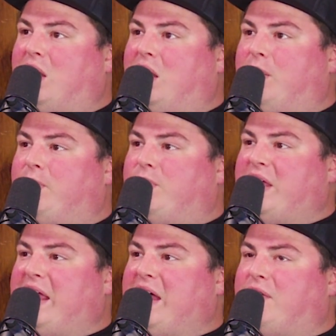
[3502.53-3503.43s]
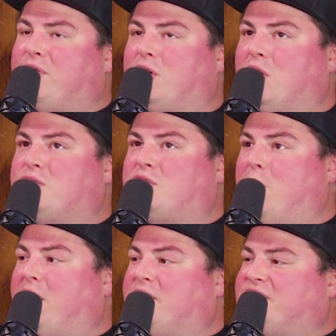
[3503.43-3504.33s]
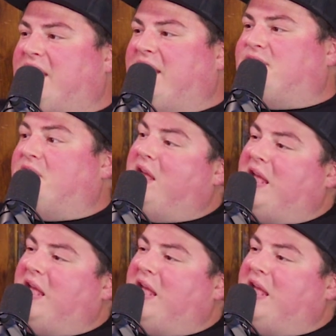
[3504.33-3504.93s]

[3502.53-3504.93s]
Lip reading: they have girls go out on skates